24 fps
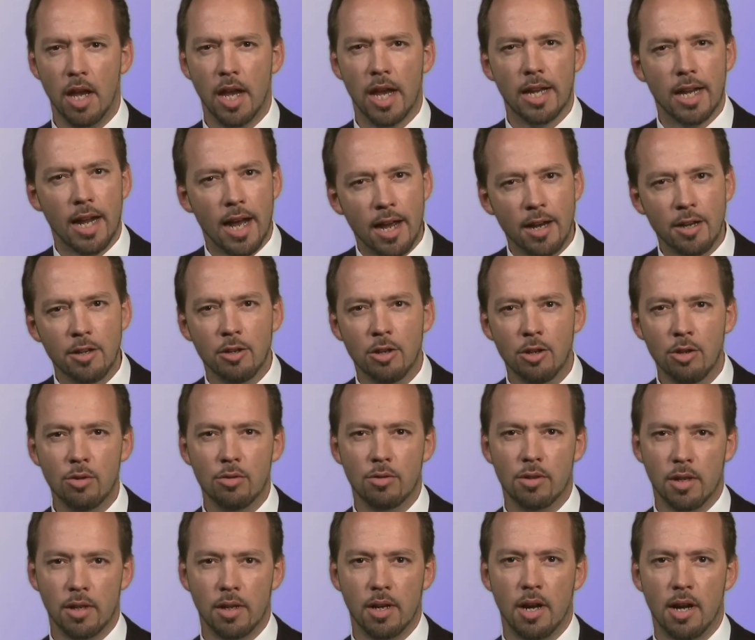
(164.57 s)
and I
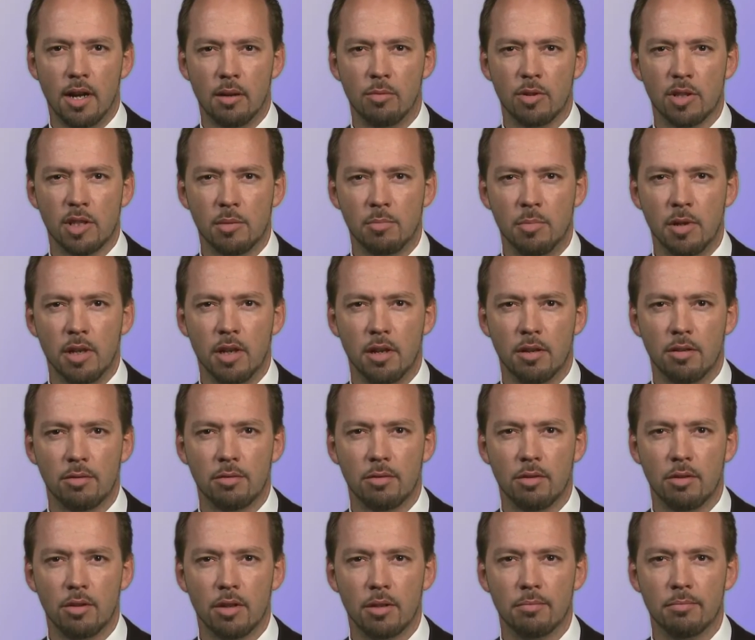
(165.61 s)
knew that God was speaking
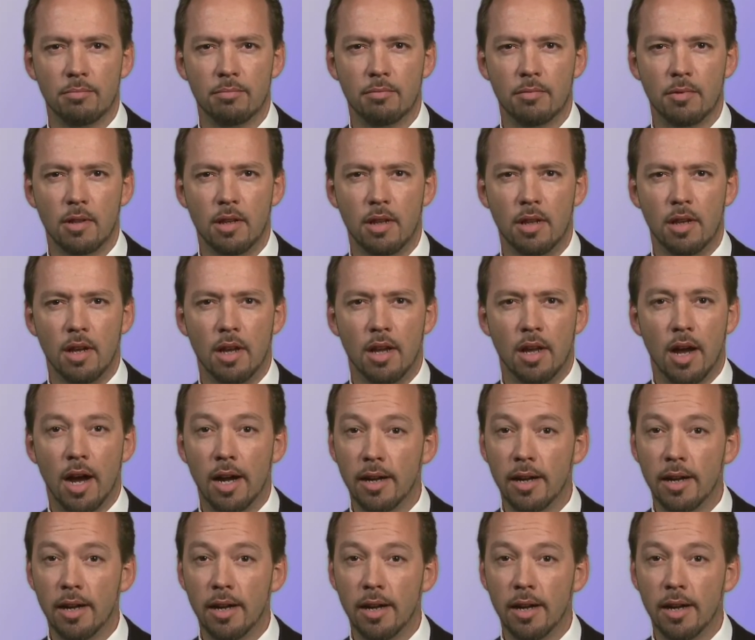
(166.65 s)
through him.